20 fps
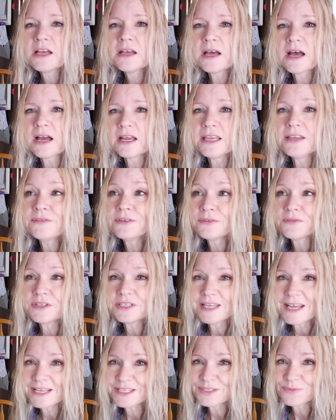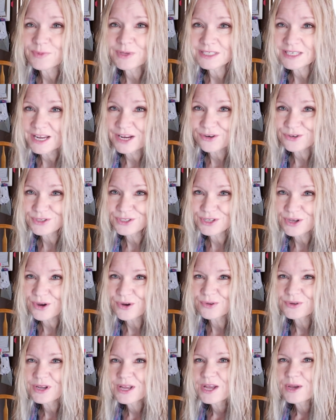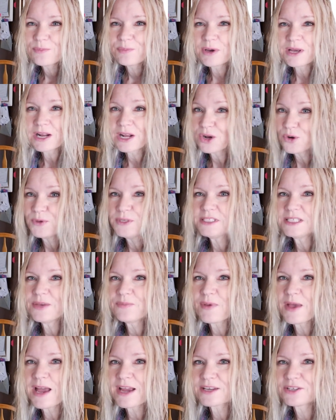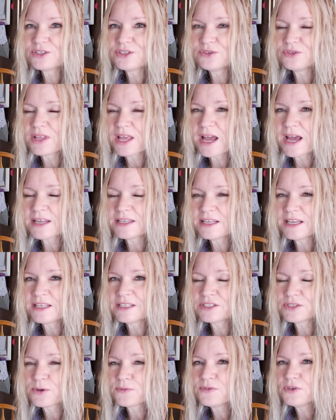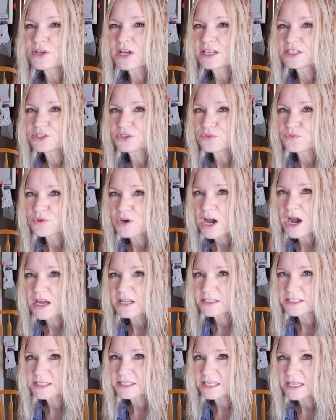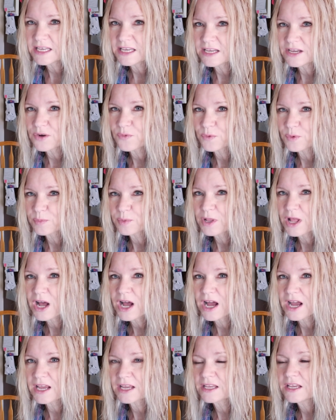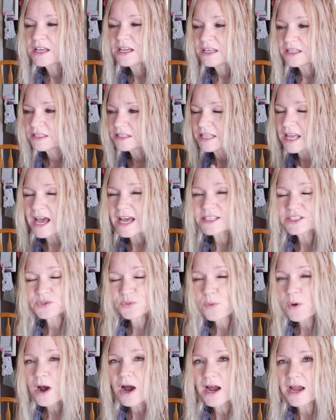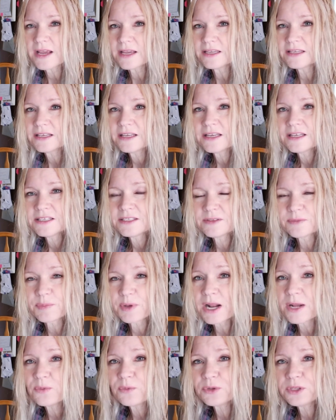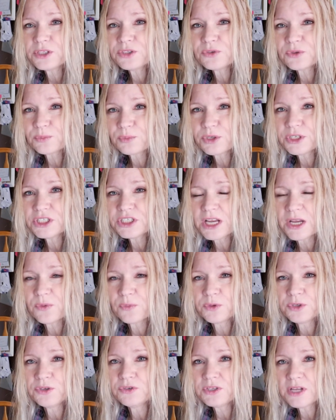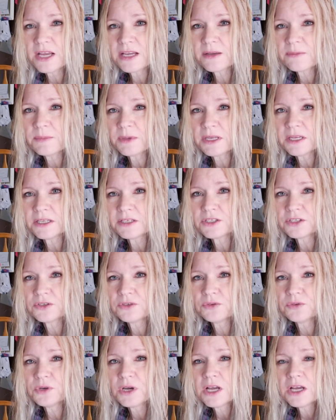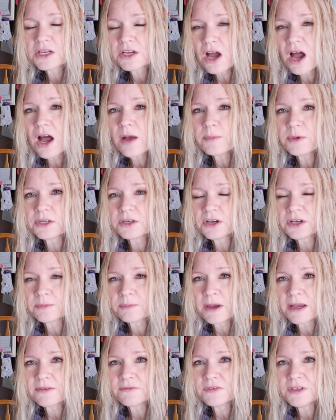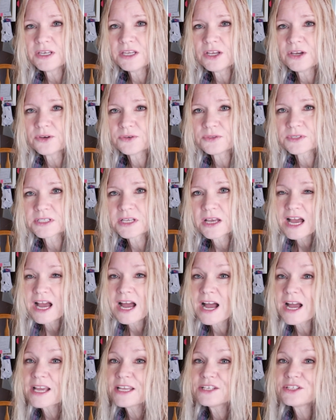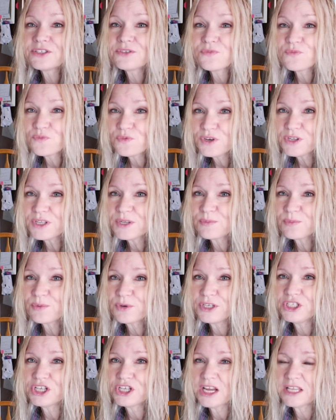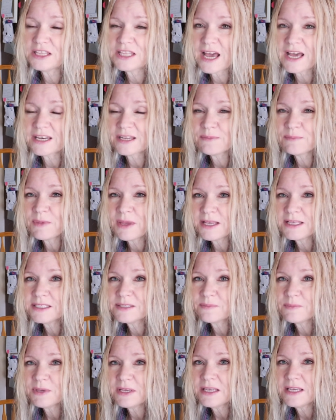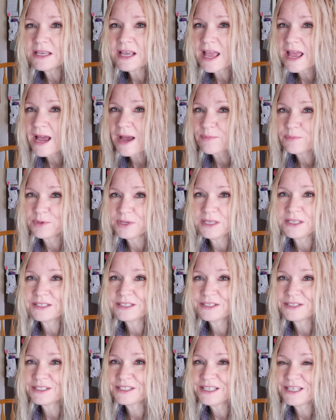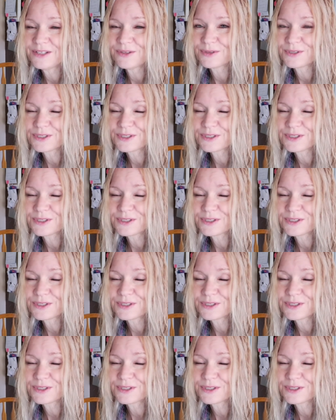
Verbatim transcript: Uh, even if it takes me a day or so, but I always get back to that. And so if you guys do not see a reply, that's why. So, but I really do appreciate when you take a minute to comment on my videos. I really appreciate that. It makes me happy to see those